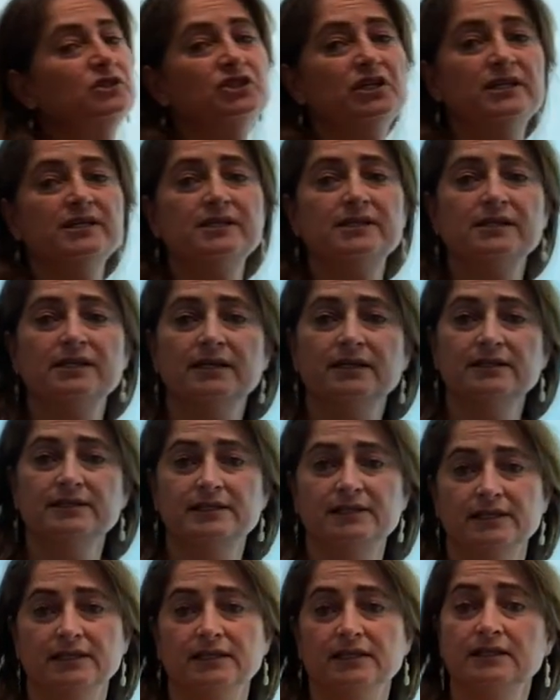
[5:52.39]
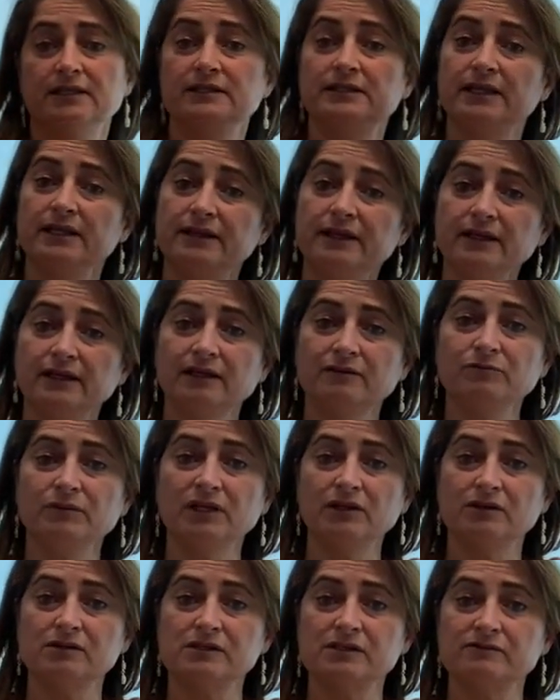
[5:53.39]
is D. Did they give me
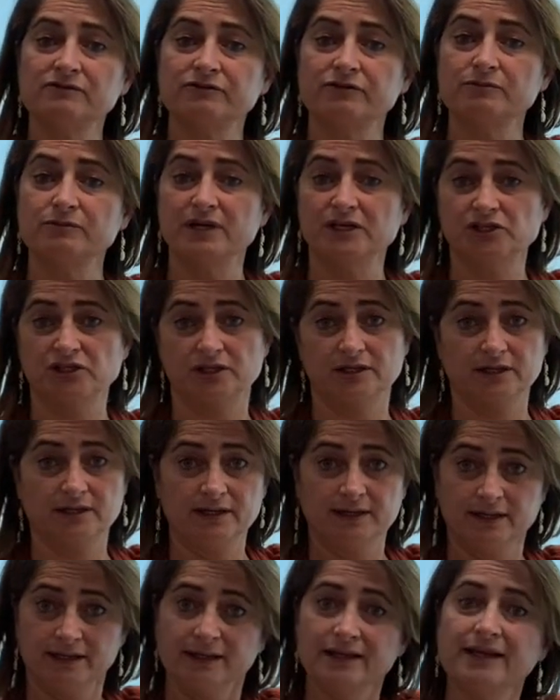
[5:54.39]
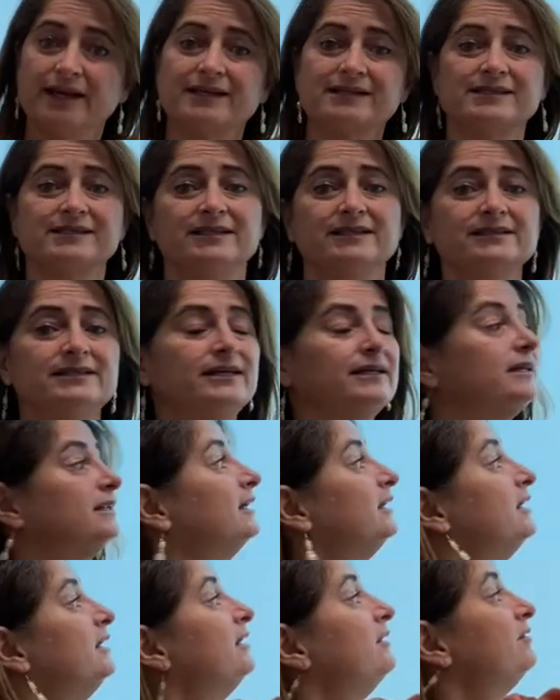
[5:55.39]
those information? Yes, they did.
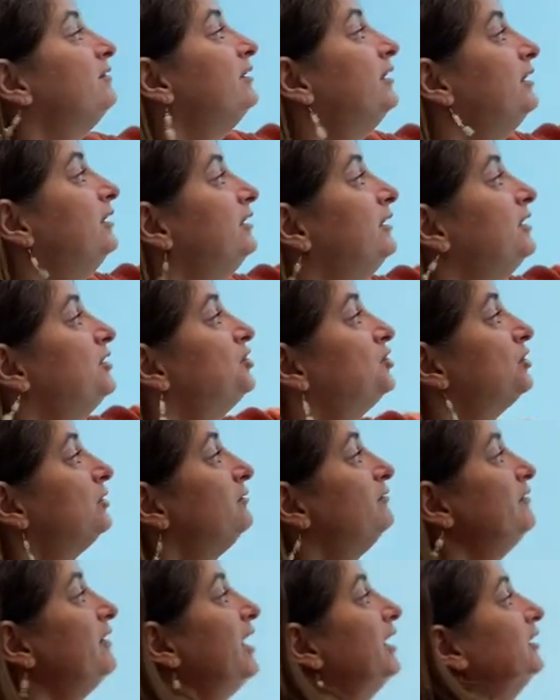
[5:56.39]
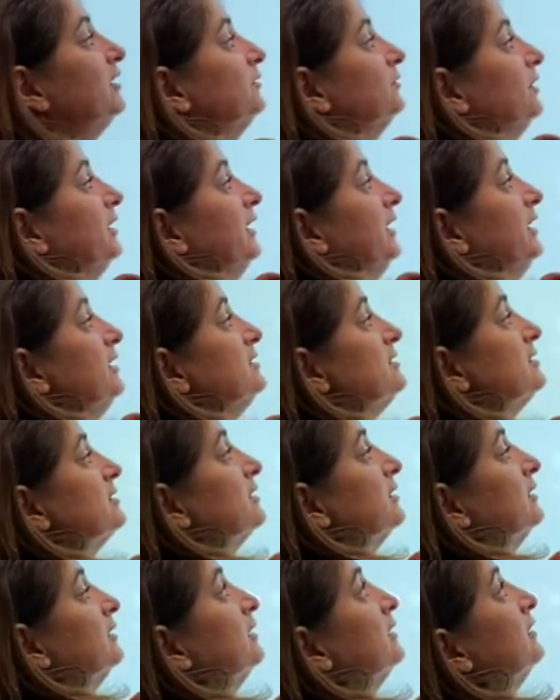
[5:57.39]
The initial value is
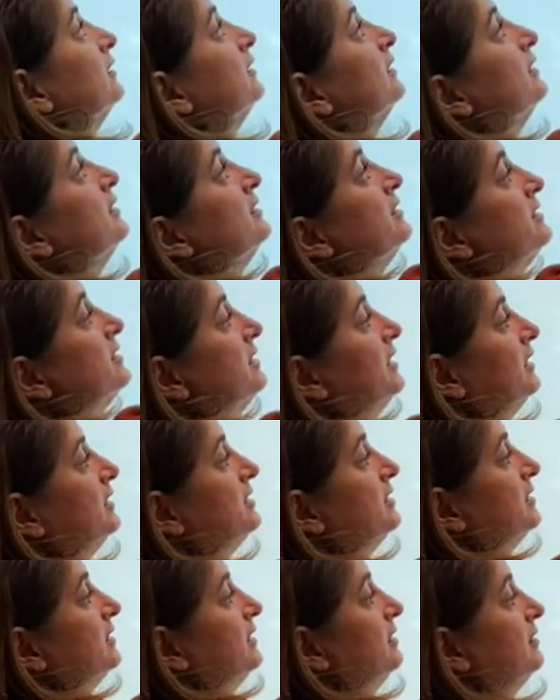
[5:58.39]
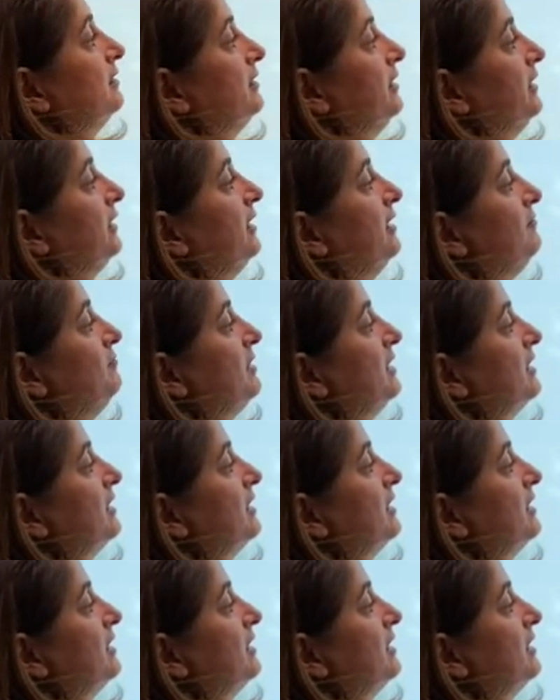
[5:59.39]
60. They gave me